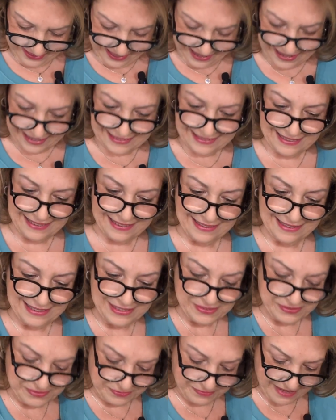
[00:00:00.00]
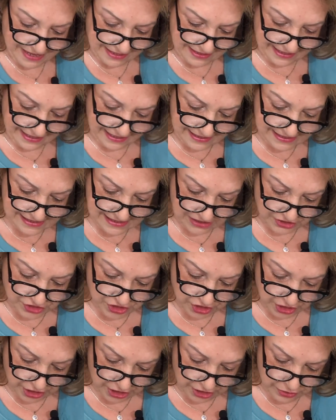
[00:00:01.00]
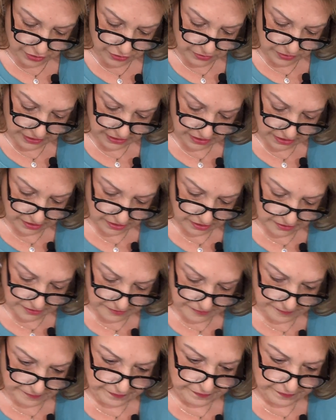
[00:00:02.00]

I think these would make like such a cute little